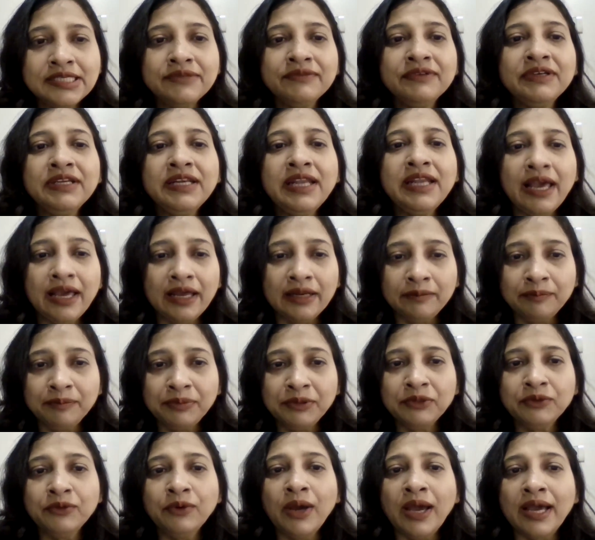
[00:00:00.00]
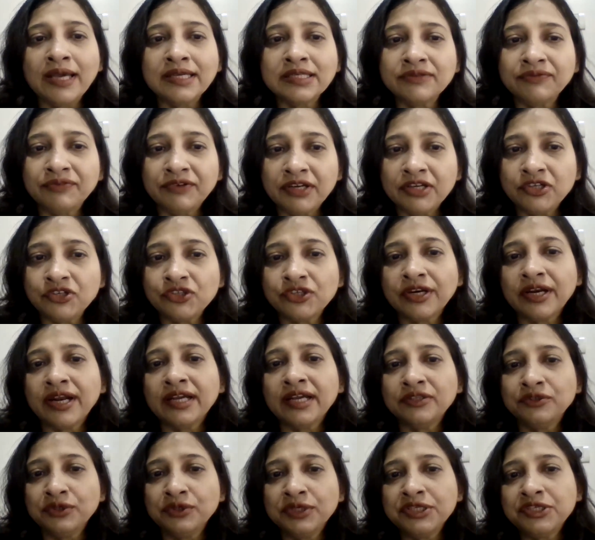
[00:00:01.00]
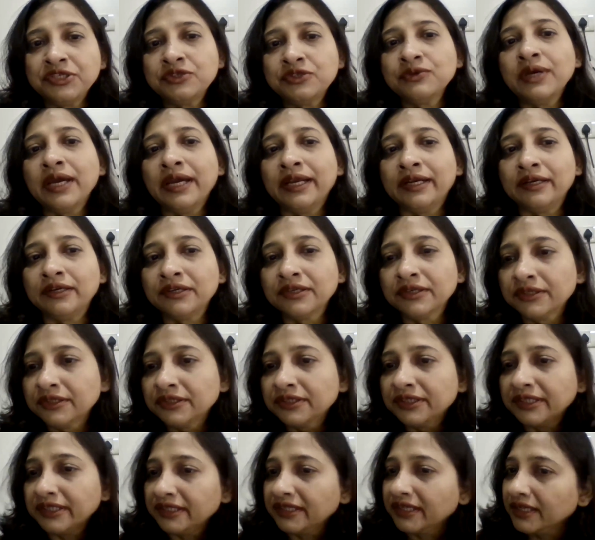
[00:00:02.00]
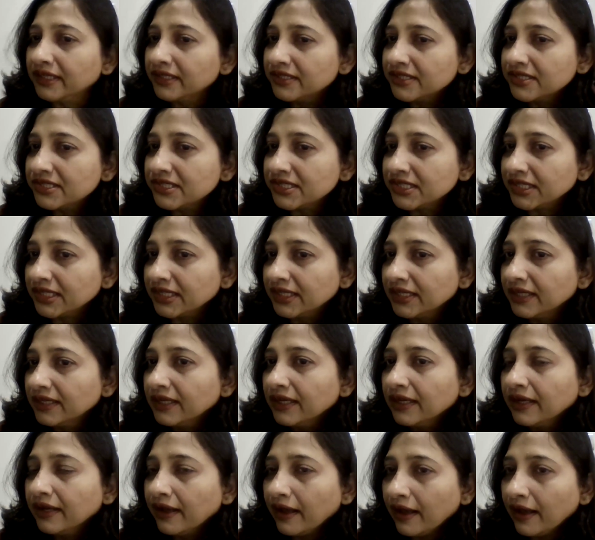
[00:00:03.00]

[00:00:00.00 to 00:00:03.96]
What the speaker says: These will help you as fresh graduates to enter the industry.